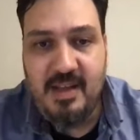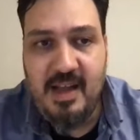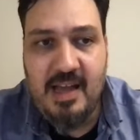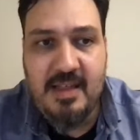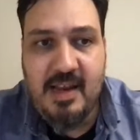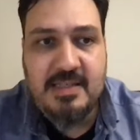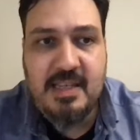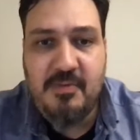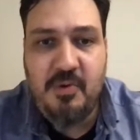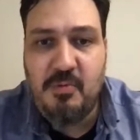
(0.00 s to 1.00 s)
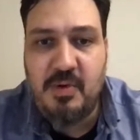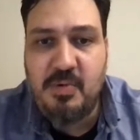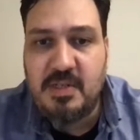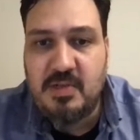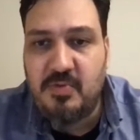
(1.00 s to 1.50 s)
and the last thing for me,
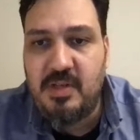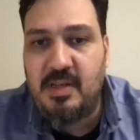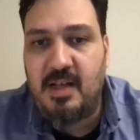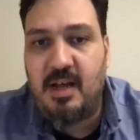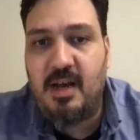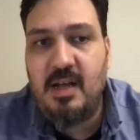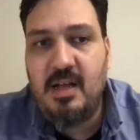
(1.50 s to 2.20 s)
which is critical,